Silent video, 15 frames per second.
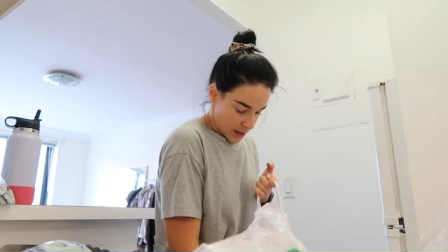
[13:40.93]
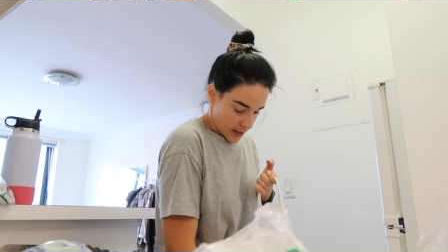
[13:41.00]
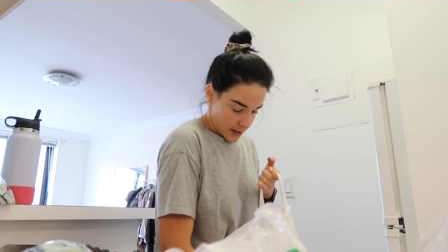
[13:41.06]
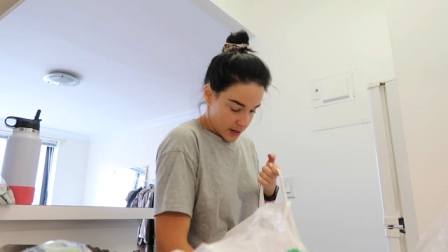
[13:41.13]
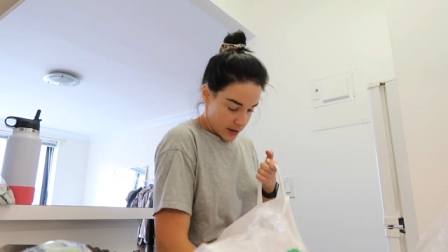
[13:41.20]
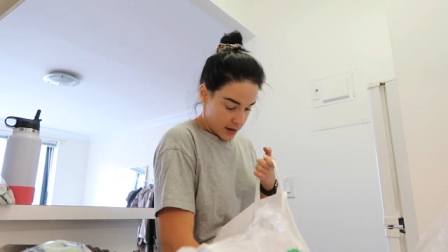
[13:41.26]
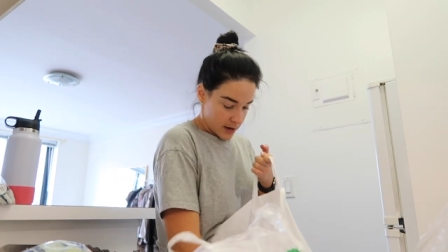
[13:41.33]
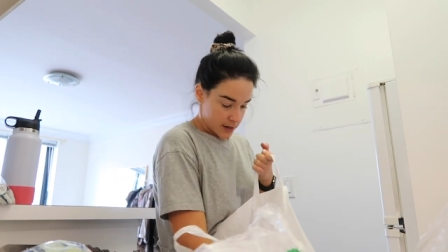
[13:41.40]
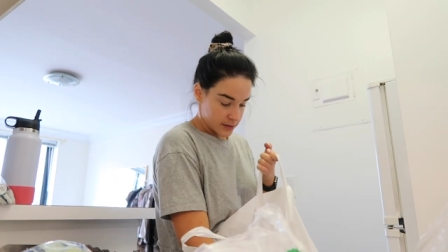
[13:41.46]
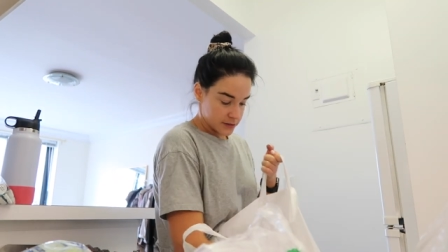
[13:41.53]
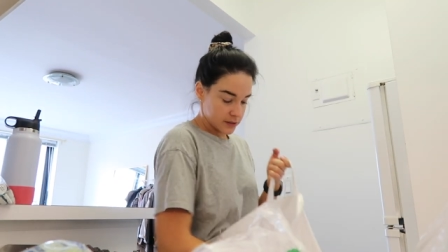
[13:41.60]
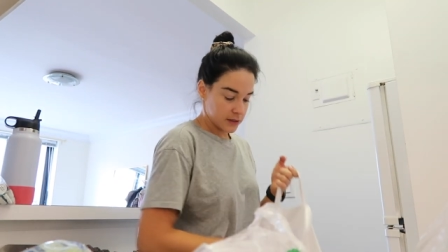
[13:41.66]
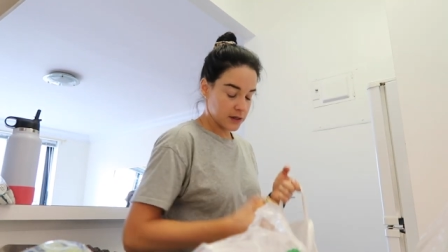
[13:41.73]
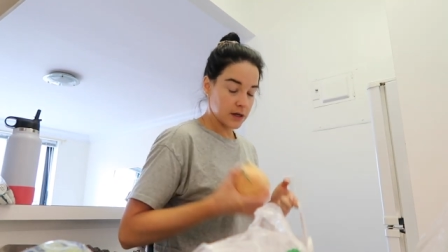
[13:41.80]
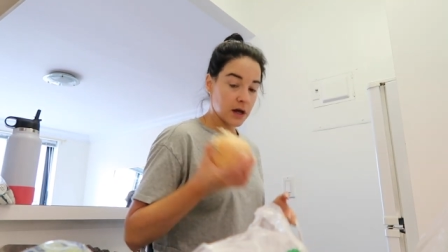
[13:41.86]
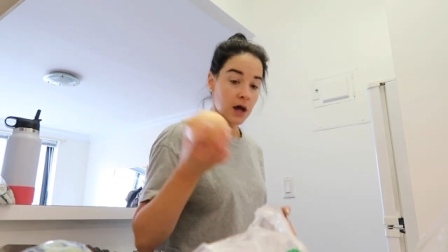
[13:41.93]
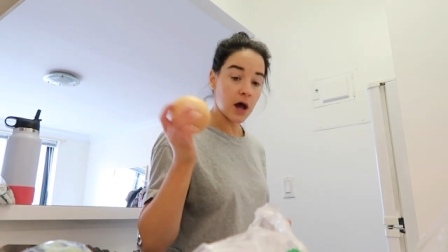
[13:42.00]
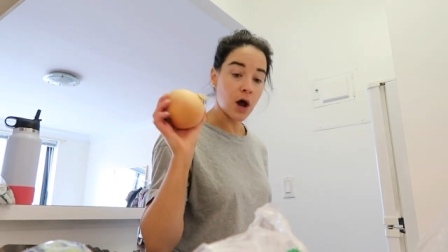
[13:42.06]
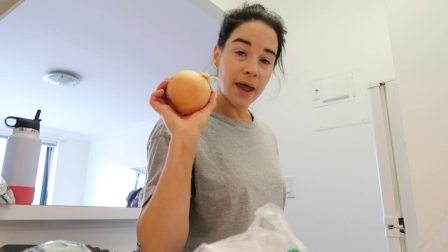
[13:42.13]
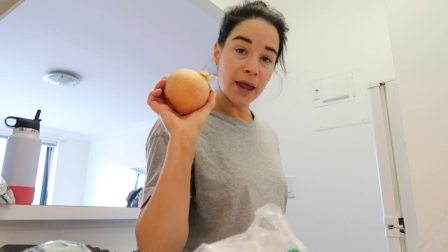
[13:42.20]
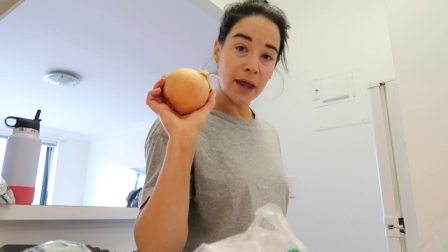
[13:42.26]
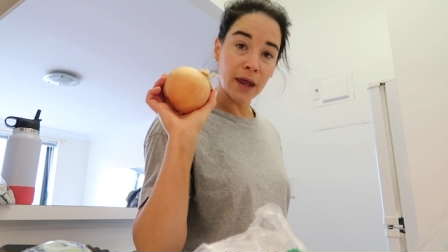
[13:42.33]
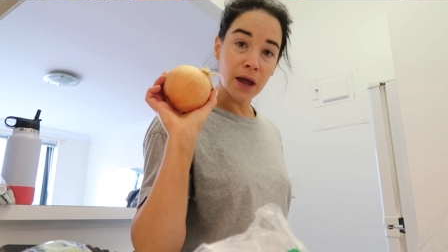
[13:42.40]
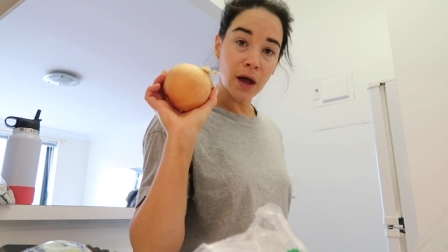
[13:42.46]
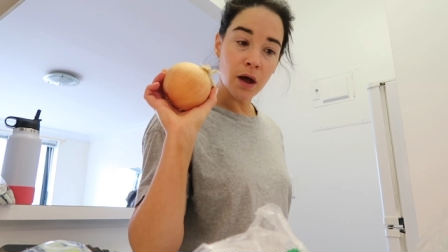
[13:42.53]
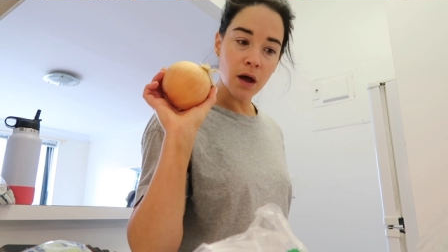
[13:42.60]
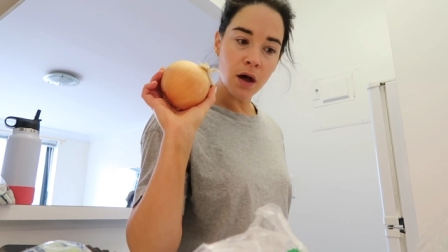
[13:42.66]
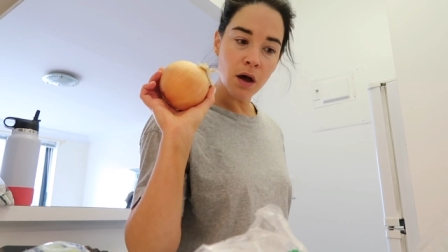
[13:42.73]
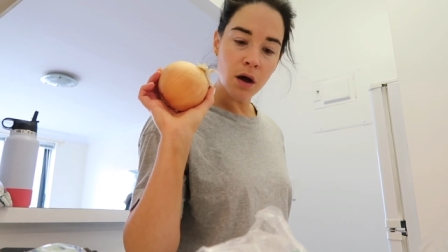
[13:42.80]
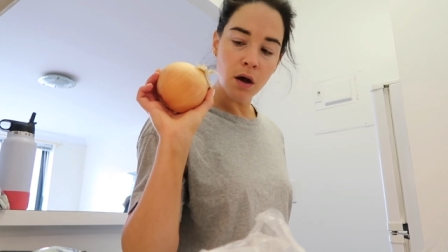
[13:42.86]
I got a
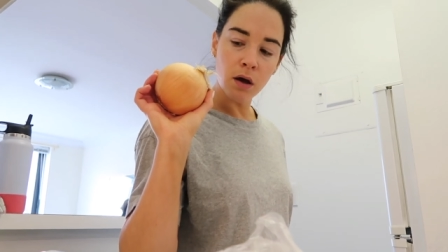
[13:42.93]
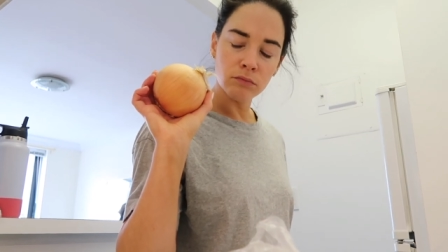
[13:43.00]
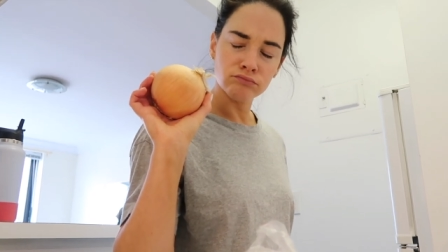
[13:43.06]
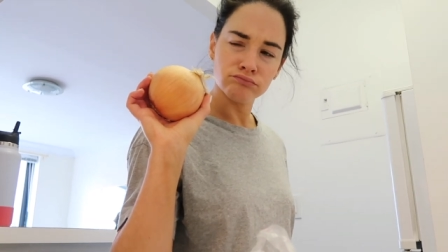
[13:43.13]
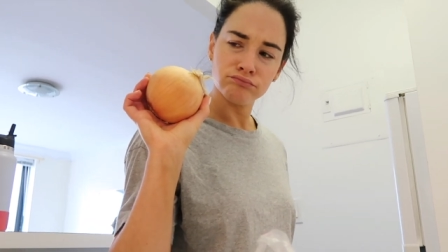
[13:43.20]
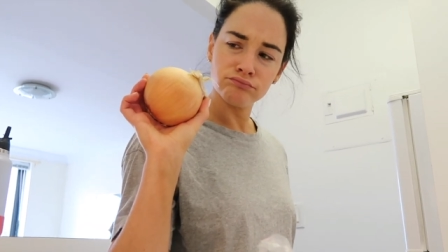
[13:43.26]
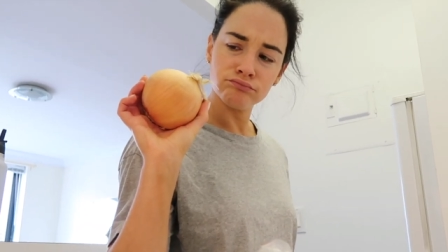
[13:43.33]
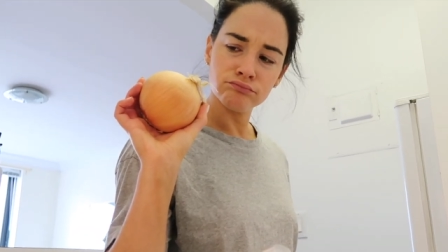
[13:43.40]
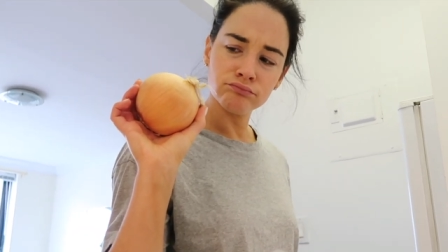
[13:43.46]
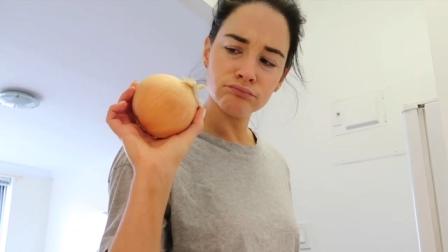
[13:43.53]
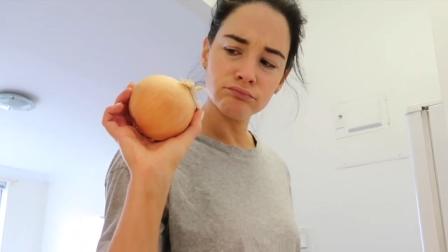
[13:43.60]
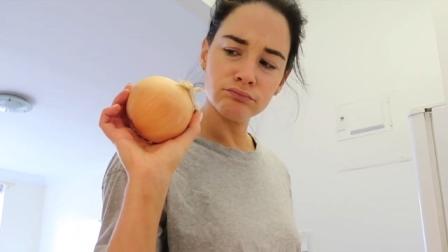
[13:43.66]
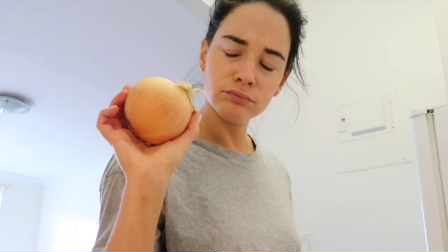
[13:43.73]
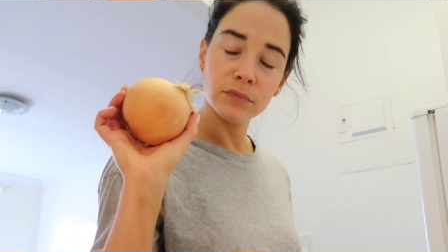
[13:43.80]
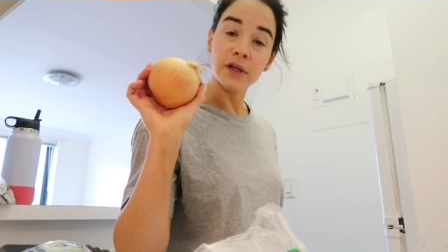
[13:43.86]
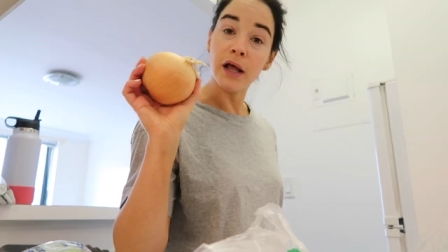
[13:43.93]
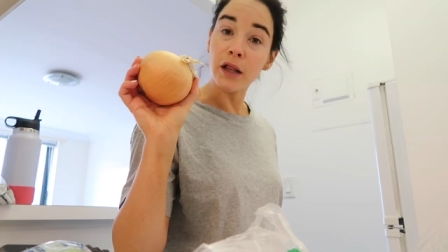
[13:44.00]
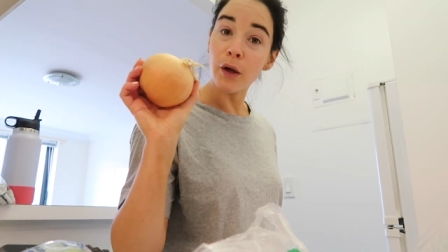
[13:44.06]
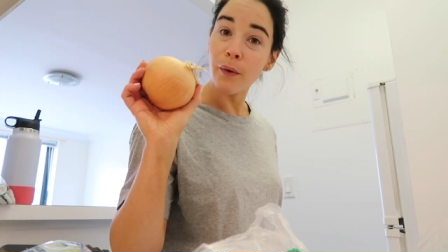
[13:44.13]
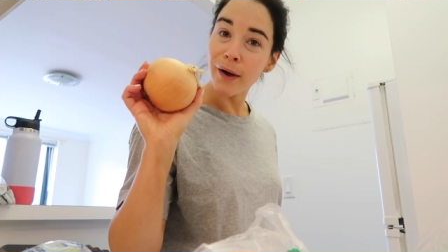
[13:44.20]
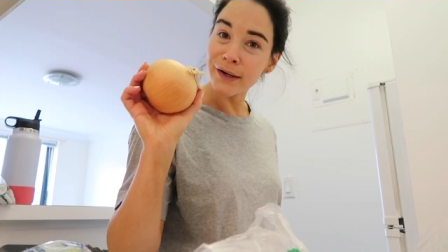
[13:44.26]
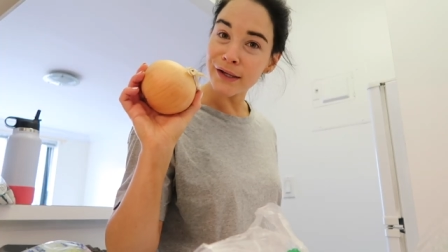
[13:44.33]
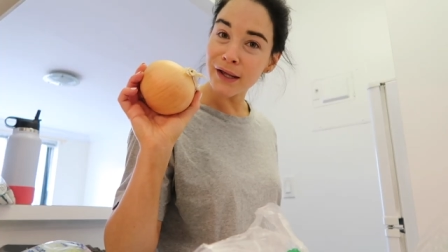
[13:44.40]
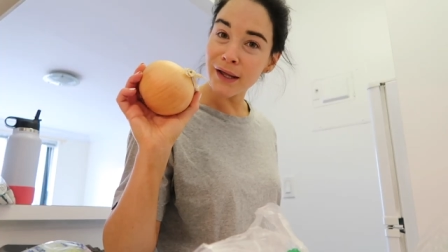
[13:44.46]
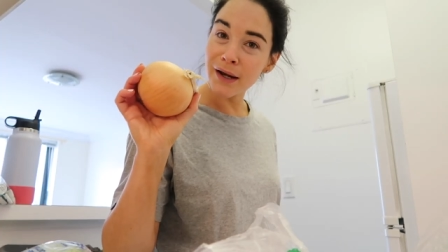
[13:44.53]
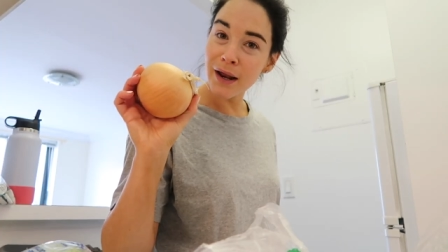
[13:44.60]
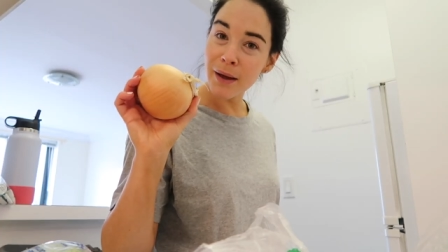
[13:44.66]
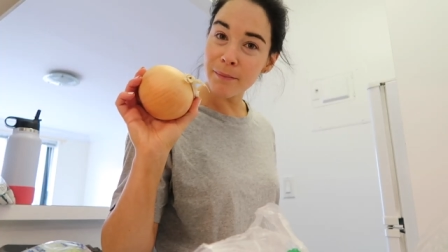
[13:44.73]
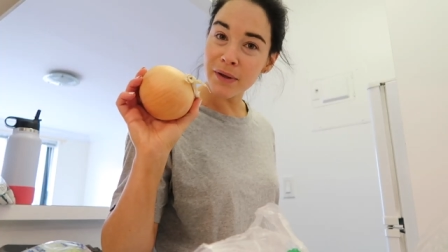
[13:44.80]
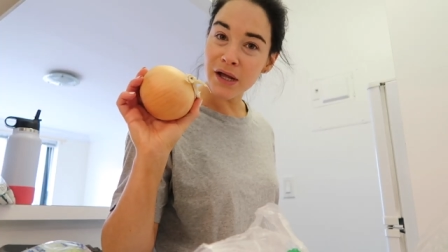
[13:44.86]
yellow
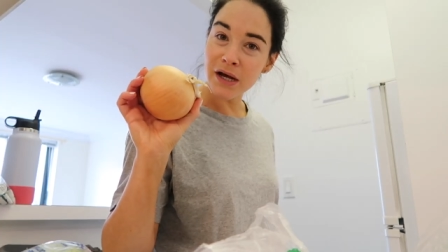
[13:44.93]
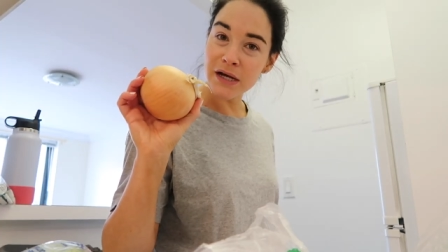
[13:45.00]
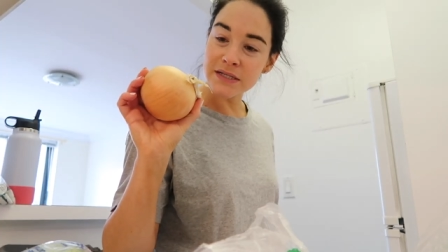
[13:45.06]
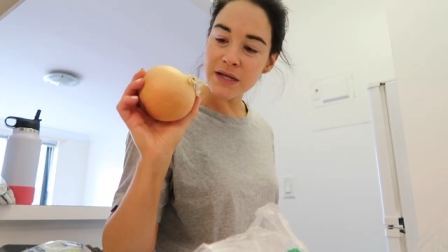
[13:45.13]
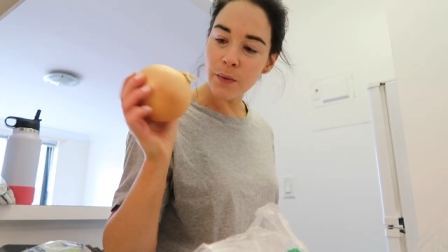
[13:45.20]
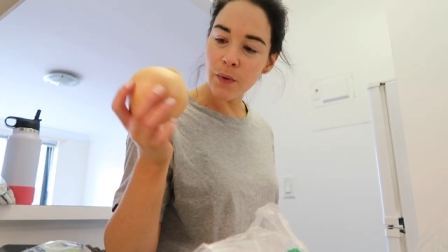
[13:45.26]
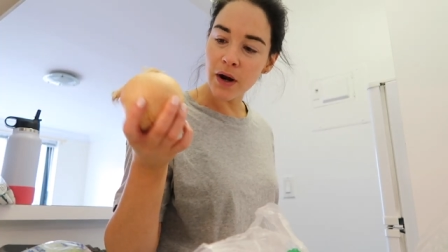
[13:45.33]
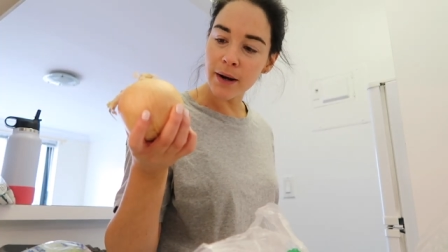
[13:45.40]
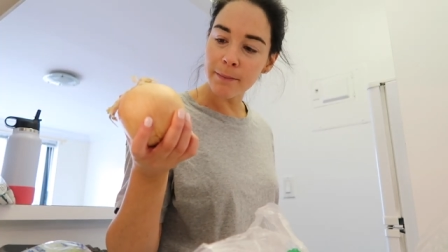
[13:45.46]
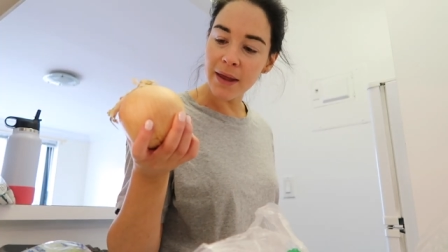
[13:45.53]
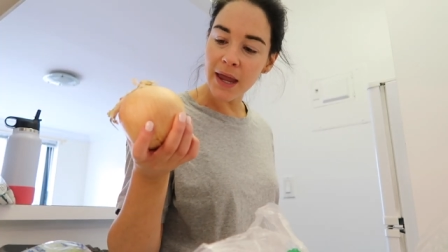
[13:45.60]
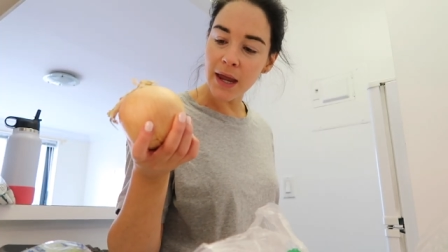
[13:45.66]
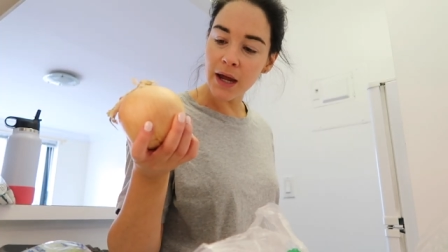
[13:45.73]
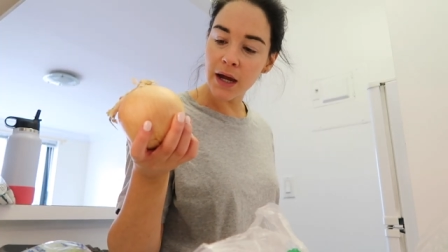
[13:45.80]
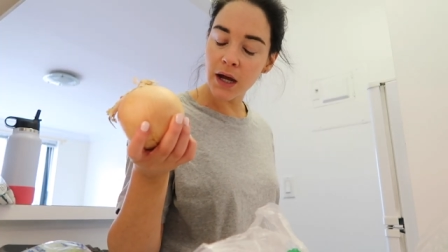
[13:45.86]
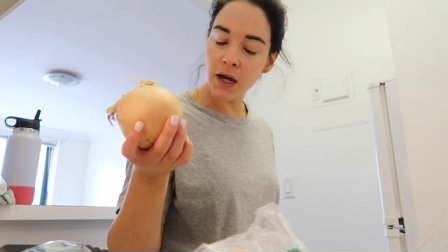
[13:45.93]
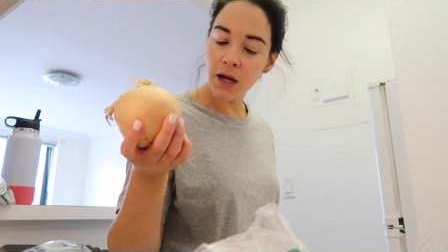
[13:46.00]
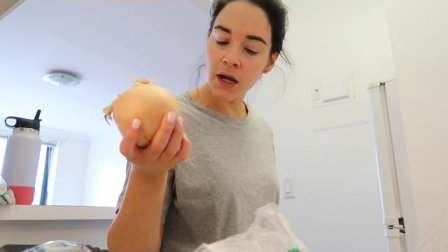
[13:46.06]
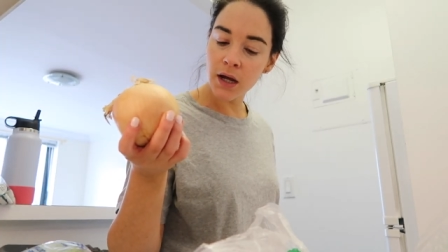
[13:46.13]
onion because I want to make